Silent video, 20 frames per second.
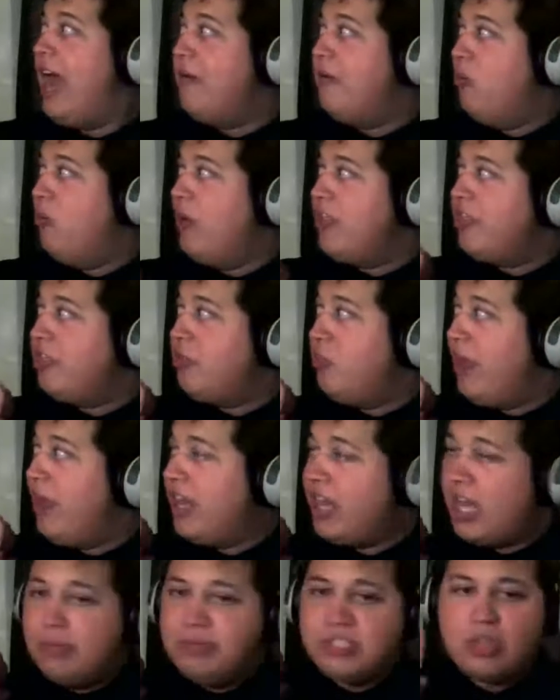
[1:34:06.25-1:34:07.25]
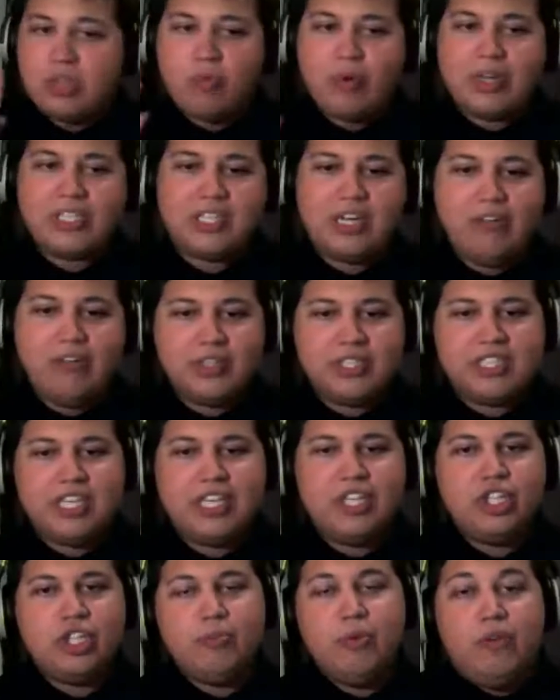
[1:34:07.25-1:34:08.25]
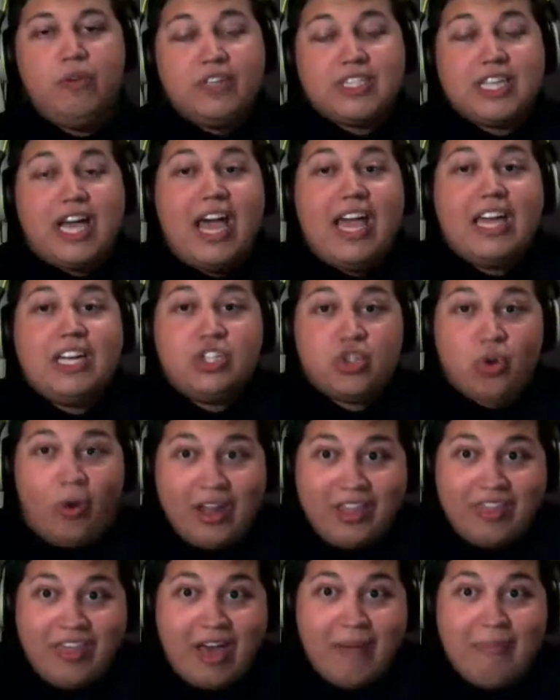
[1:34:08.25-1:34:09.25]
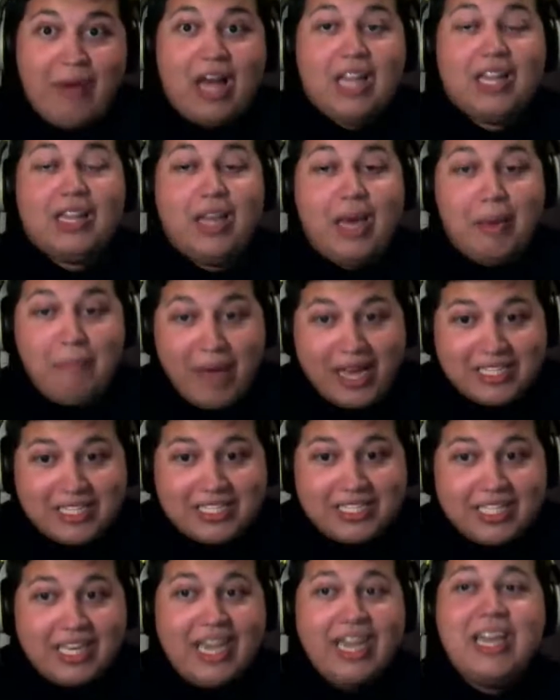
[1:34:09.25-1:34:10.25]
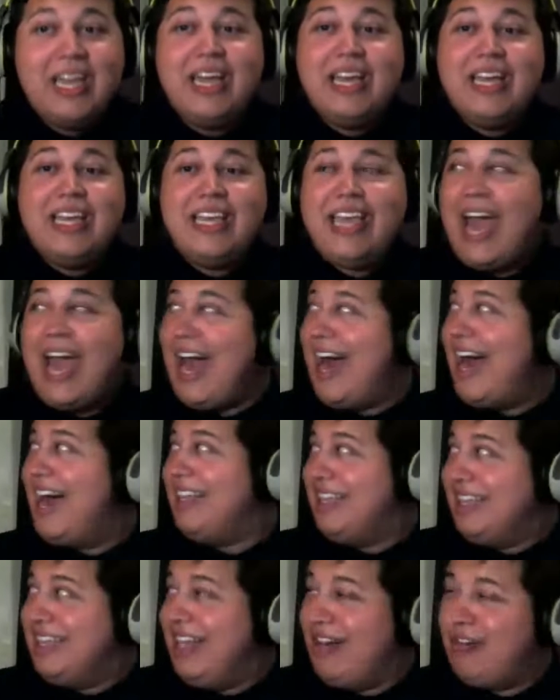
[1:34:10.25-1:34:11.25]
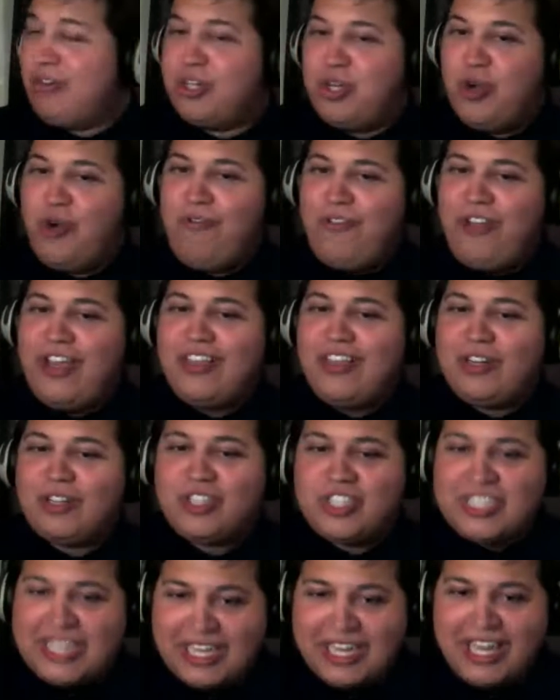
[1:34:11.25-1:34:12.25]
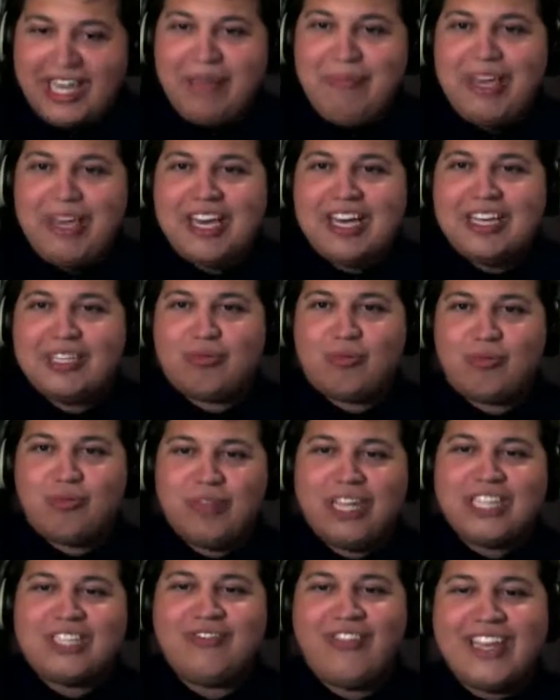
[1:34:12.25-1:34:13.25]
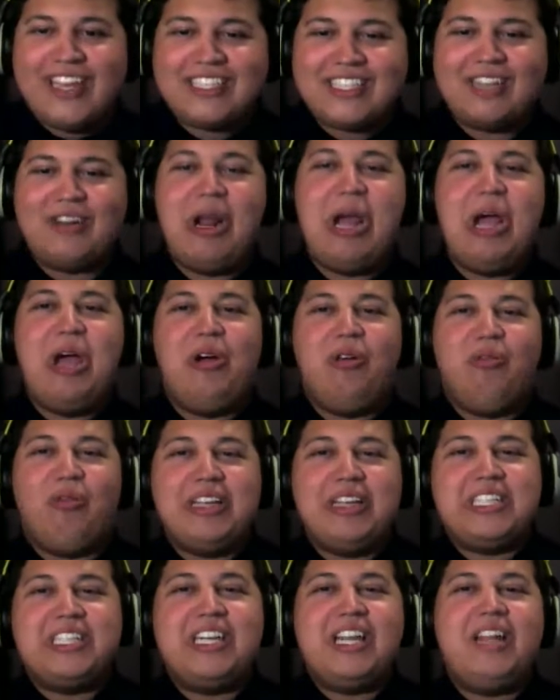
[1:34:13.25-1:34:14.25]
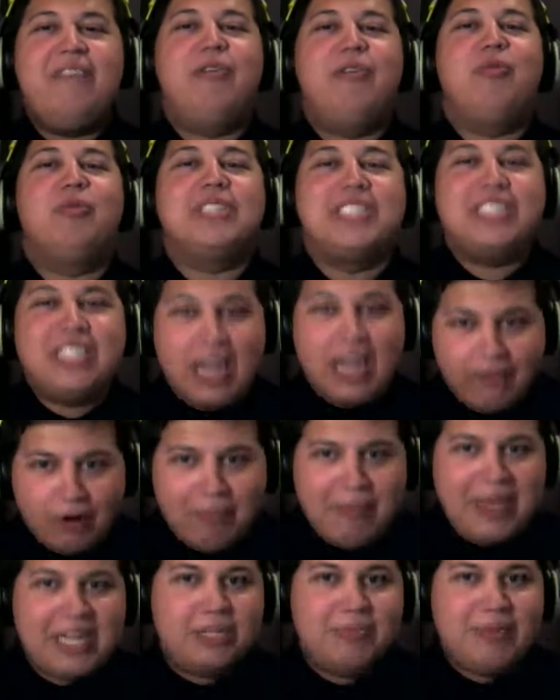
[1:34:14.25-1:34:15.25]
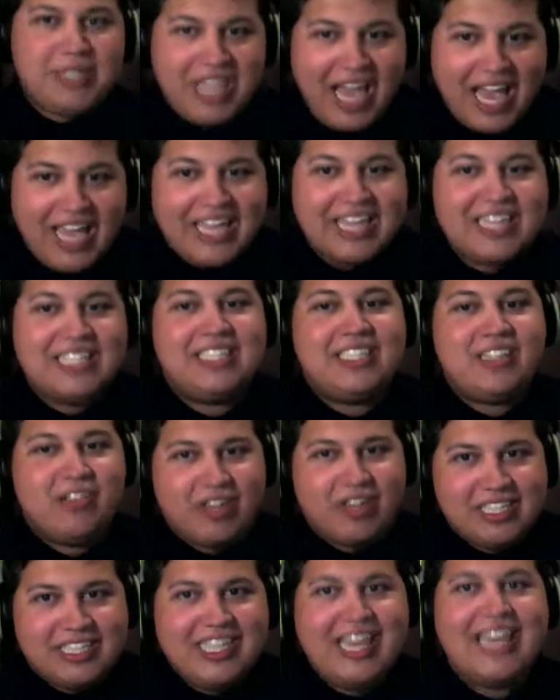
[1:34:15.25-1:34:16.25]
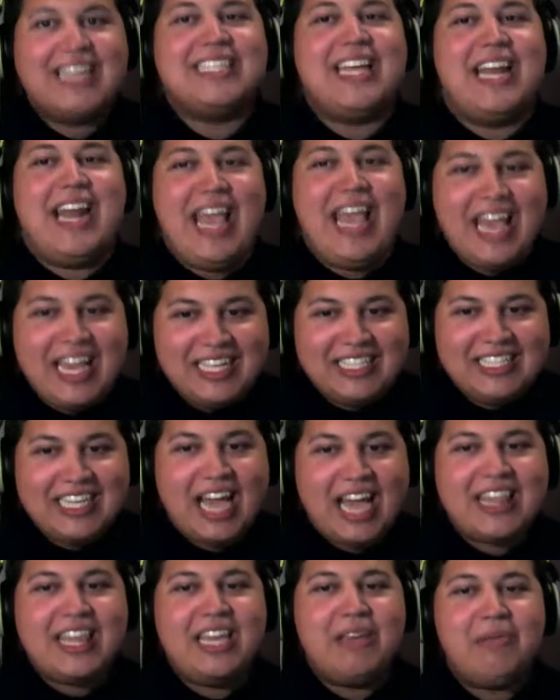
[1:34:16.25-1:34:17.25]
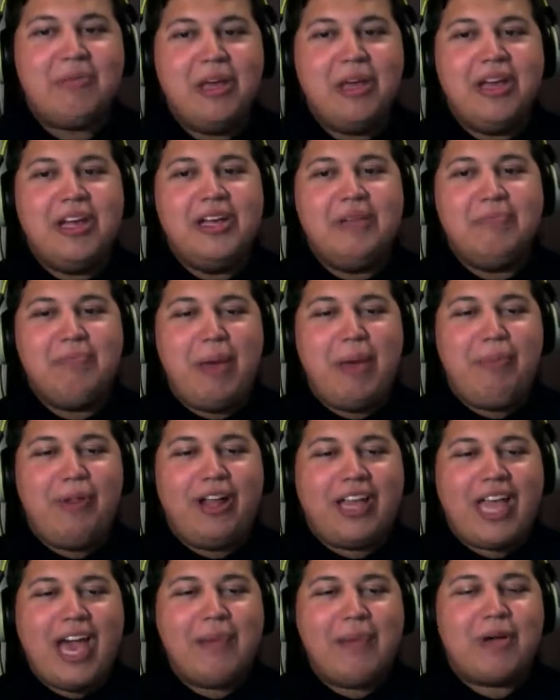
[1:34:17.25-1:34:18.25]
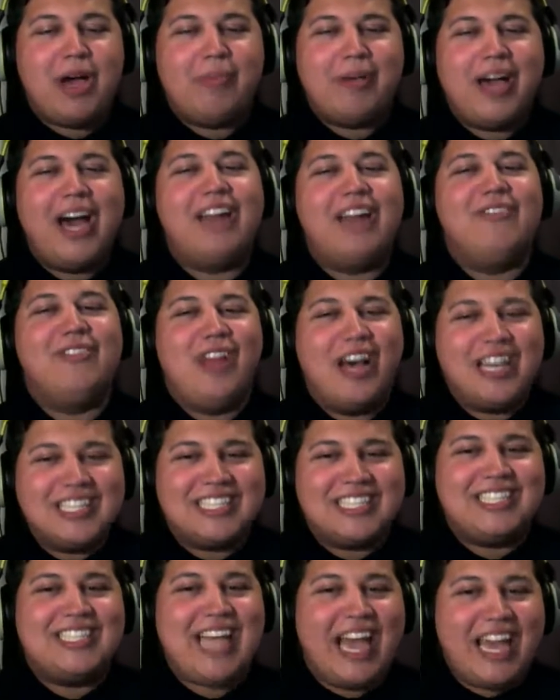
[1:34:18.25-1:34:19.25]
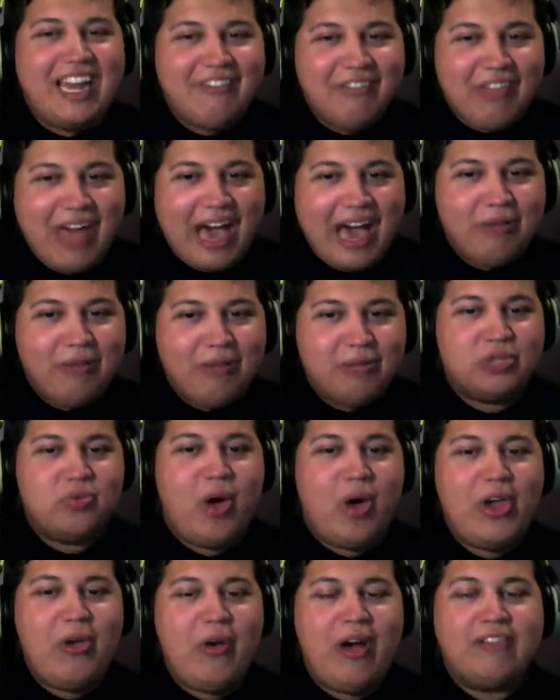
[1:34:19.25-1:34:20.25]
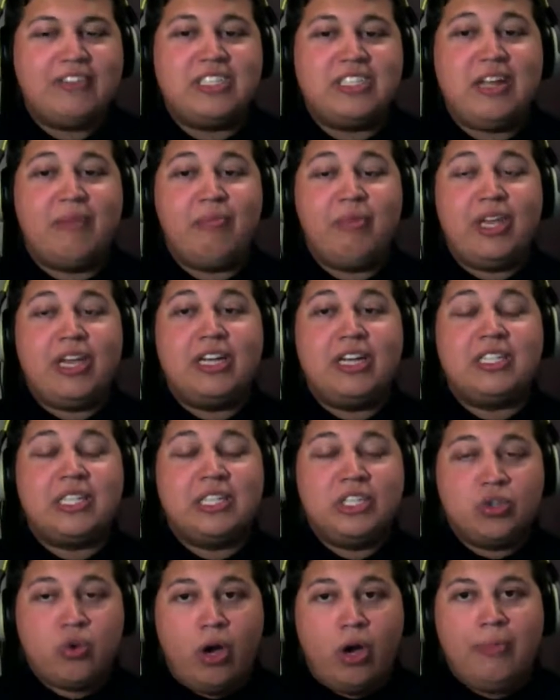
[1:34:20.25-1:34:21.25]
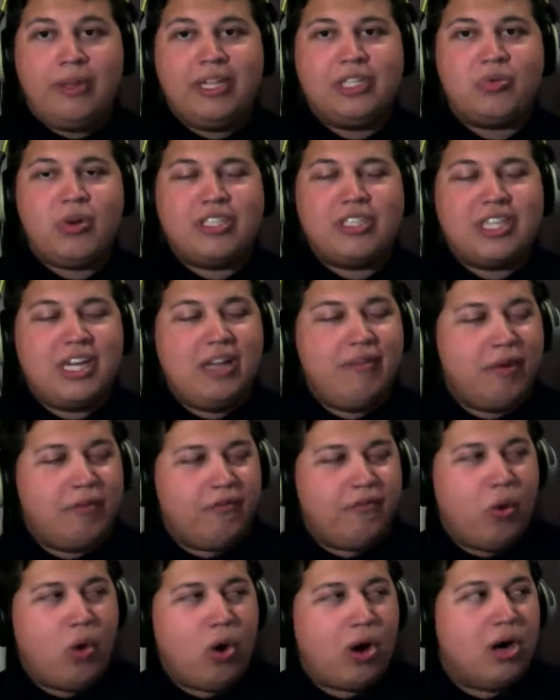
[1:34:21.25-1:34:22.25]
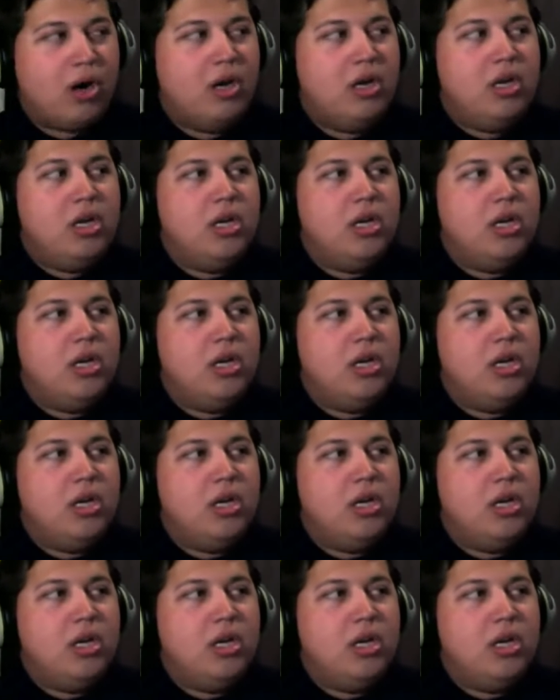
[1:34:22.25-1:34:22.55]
When it comes to the Resident Evil CG movies, I enjoyed them immensely. Yeah, they're goofy, they're silly, because, let's face it, Resident Evil was never meant to be taken as seriously as it is. I think people at Capcom kind of lost sight of that, which is why you have something as enjoyable as Resident Evil 4.